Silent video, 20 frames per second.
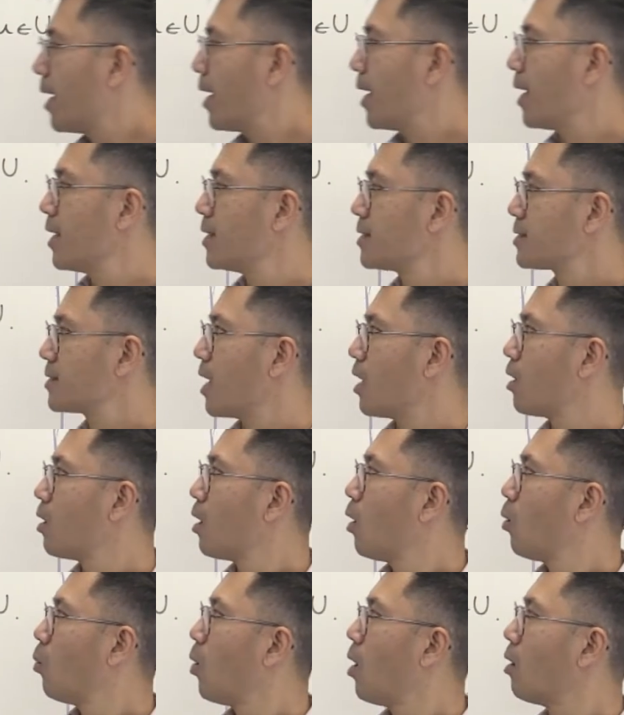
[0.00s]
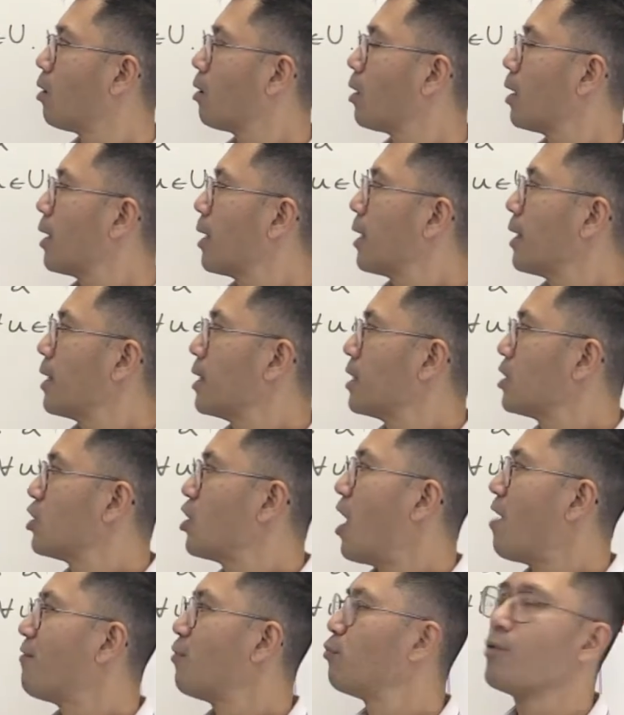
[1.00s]
is that, well,
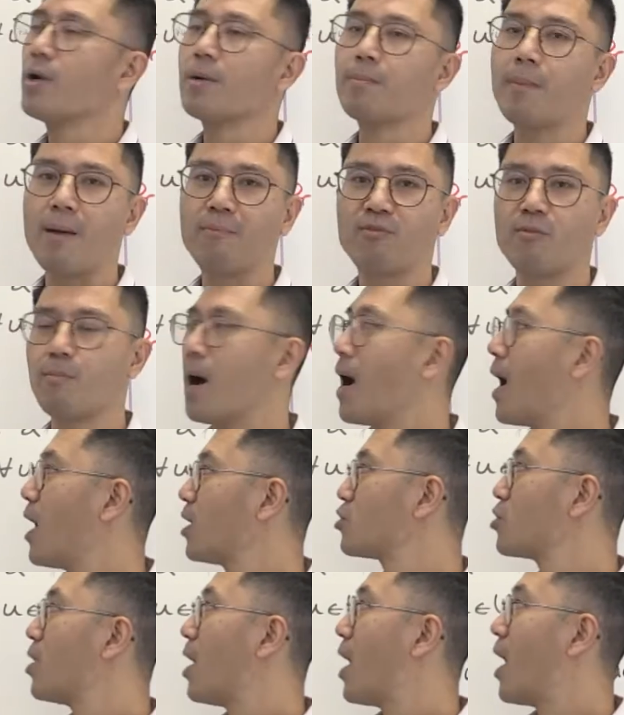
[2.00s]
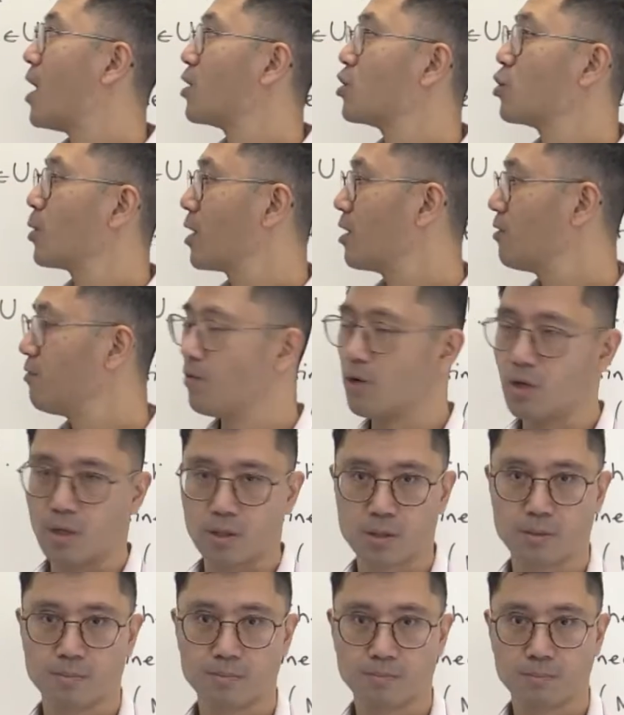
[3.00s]
you have a ring map from R to RU
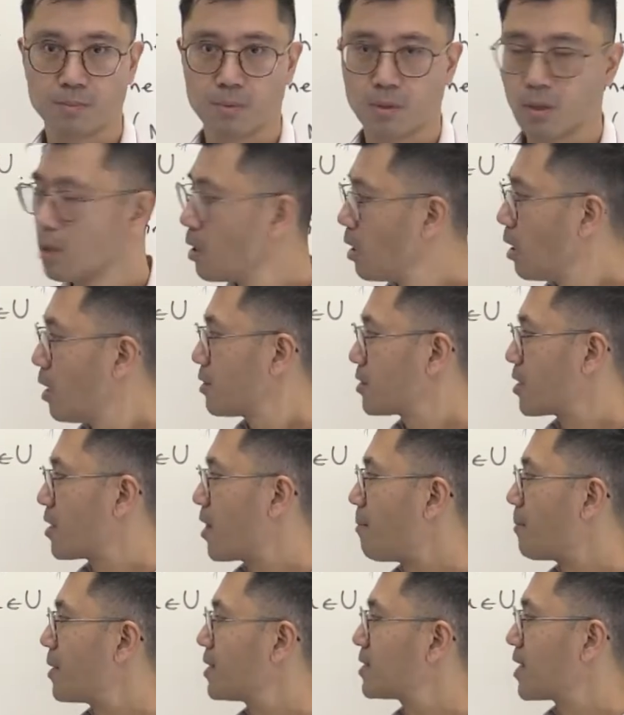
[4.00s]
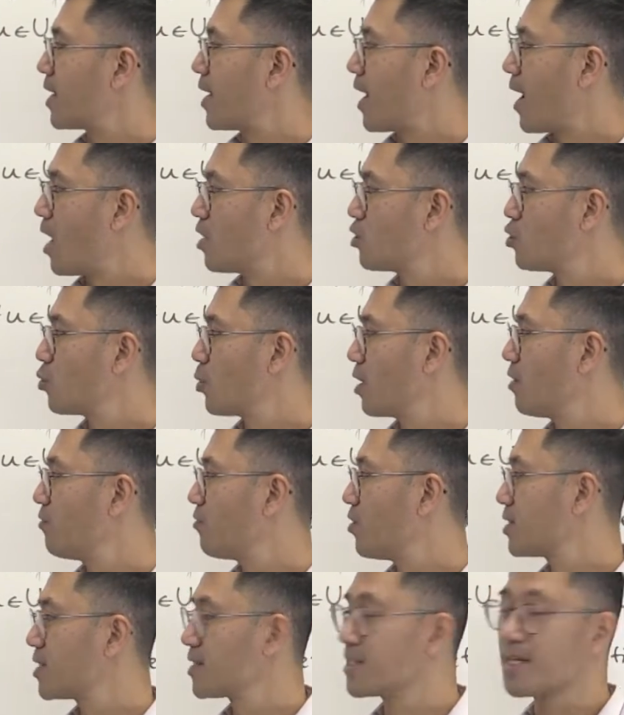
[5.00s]
inverse. So that means that RU
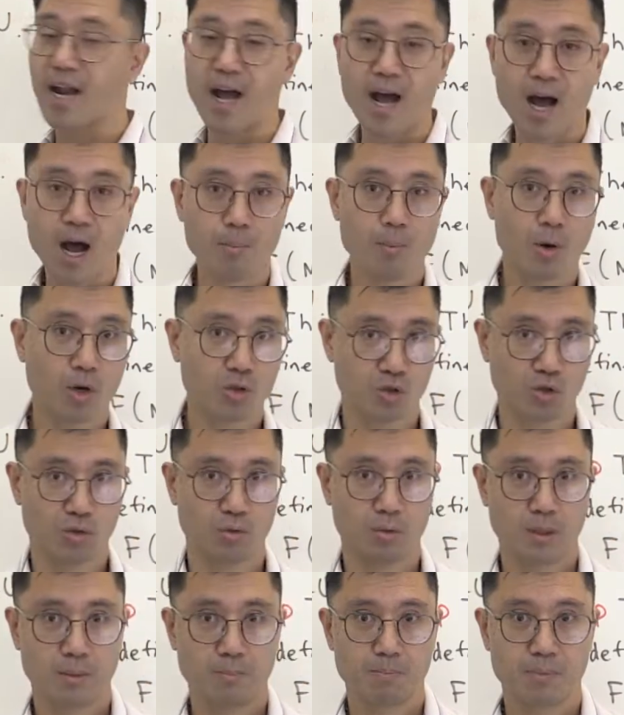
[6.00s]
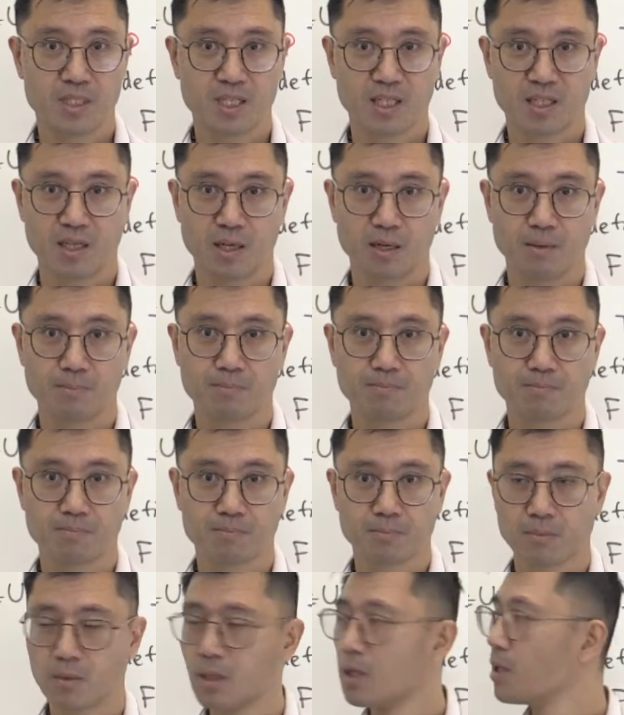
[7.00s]
inverse is an R module in particular.
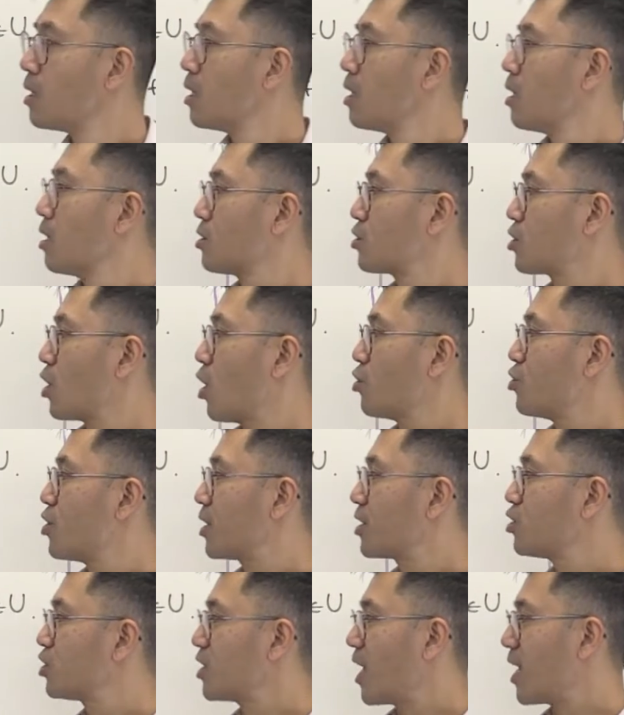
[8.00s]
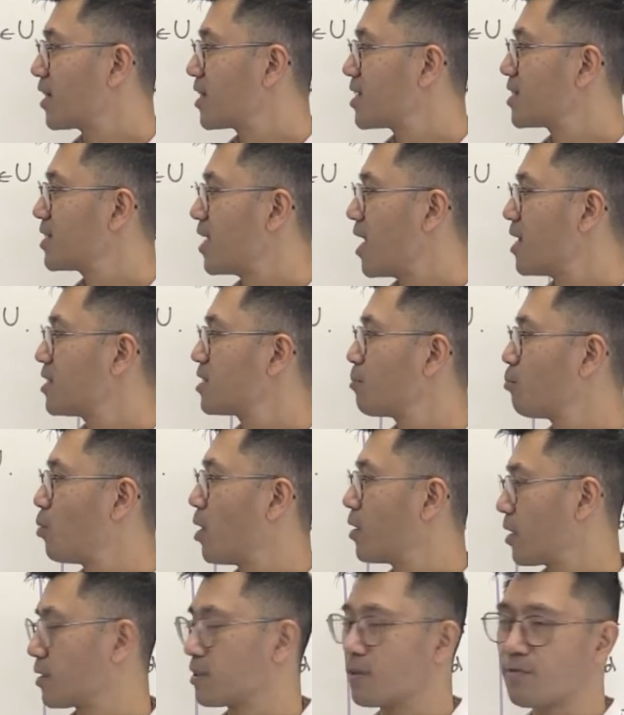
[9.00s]
So you can take this tensor
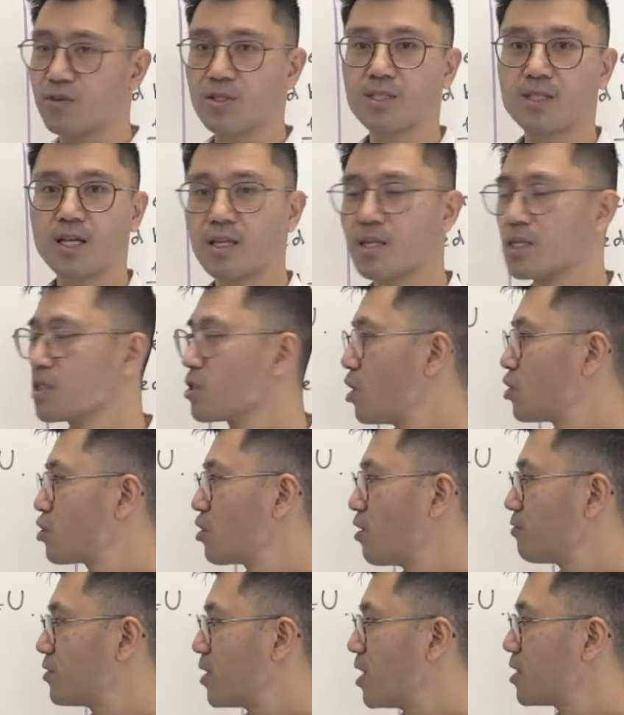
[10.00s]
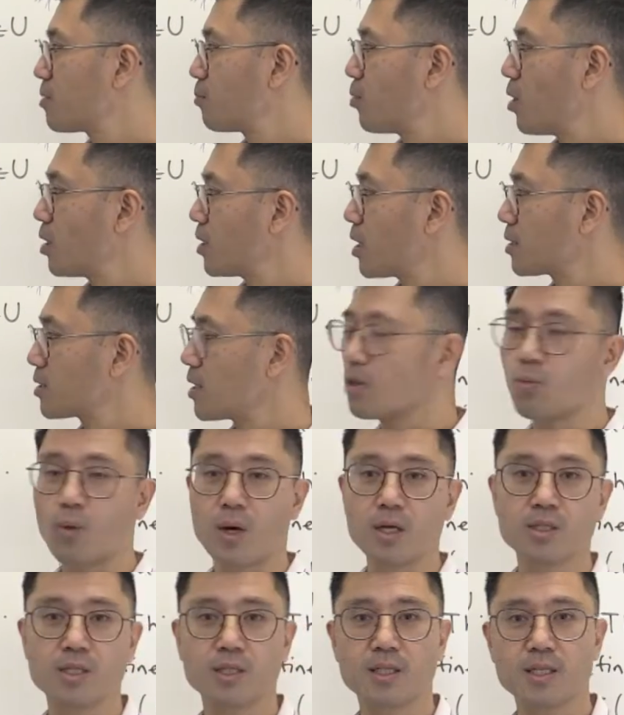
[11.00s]
product. If you've seen this notion of tensor product,
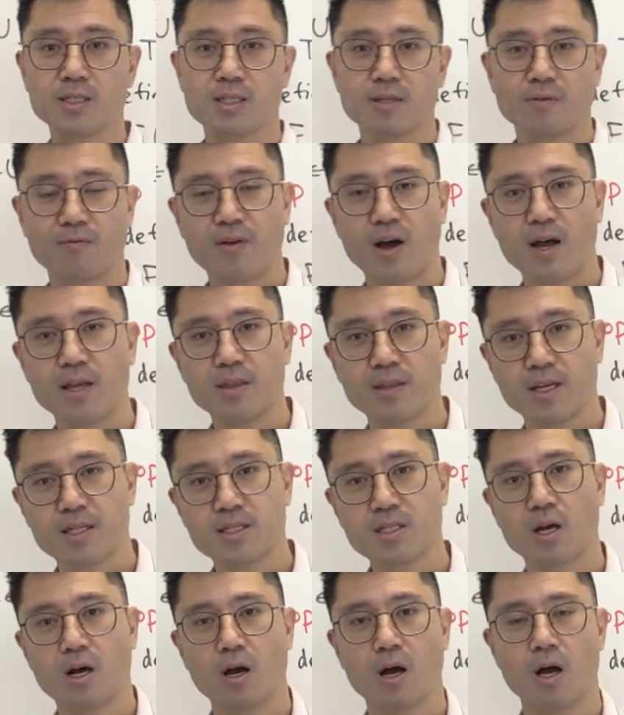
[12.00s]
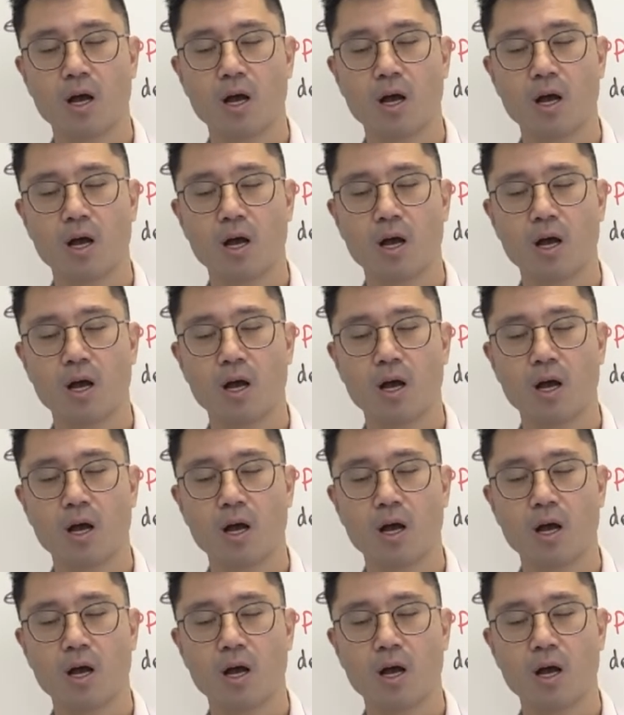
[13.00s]
otherwise you can find this